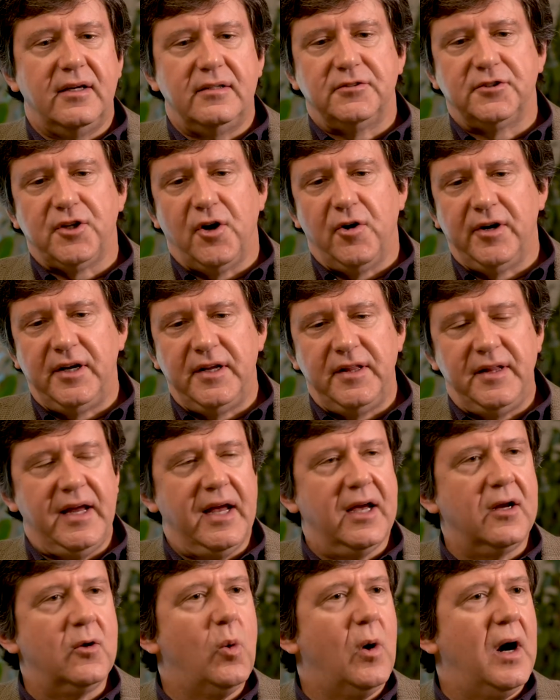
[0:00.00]
saw it in
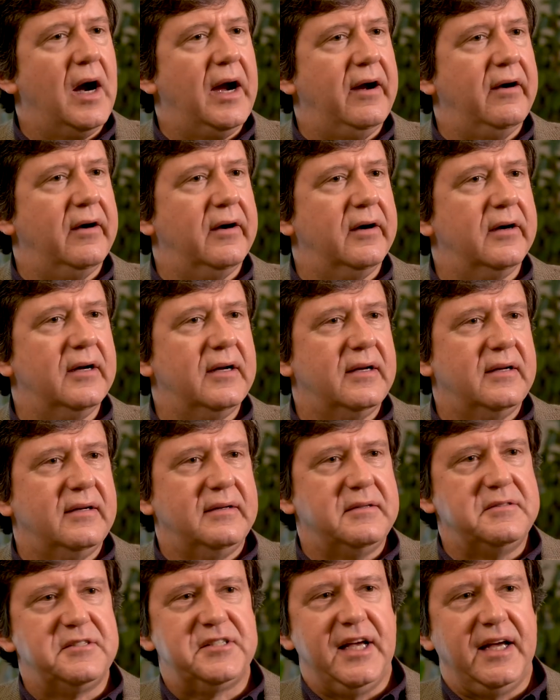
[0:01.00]
the Enquirer,
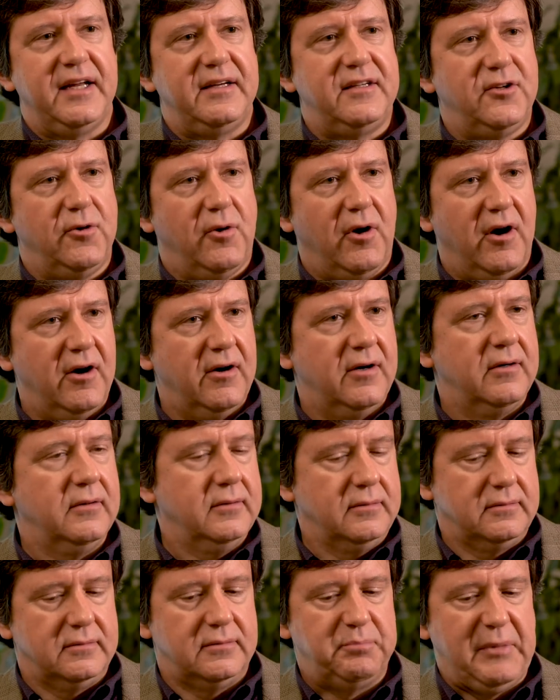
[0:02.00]
said to
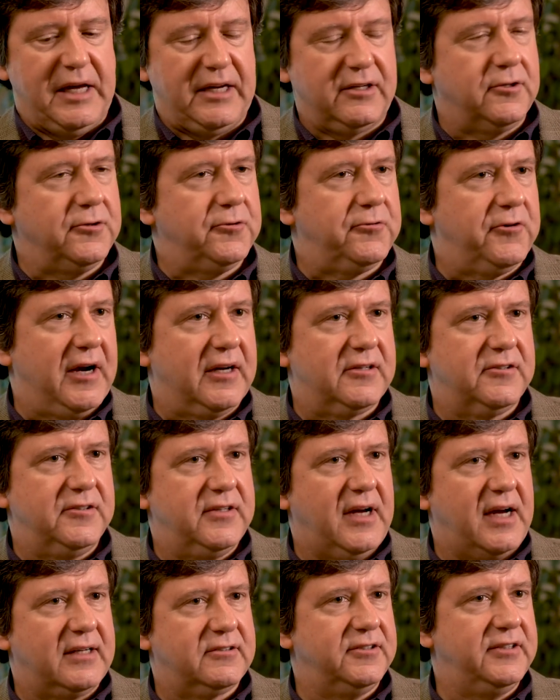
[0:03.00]
our medical director,
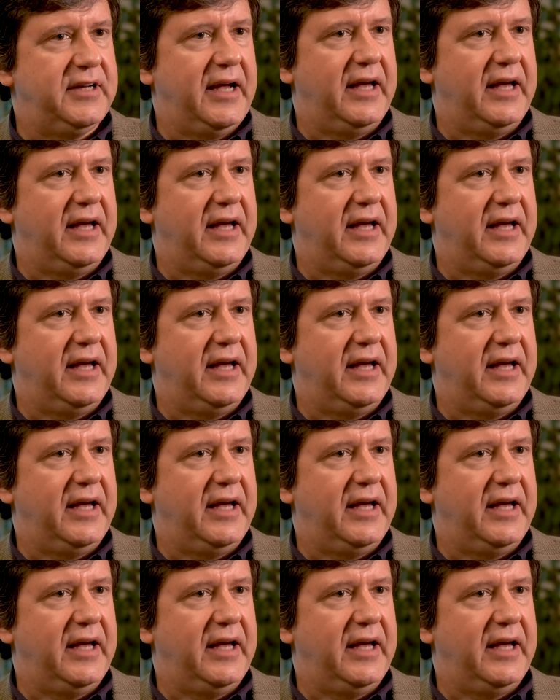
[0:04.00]
Dr.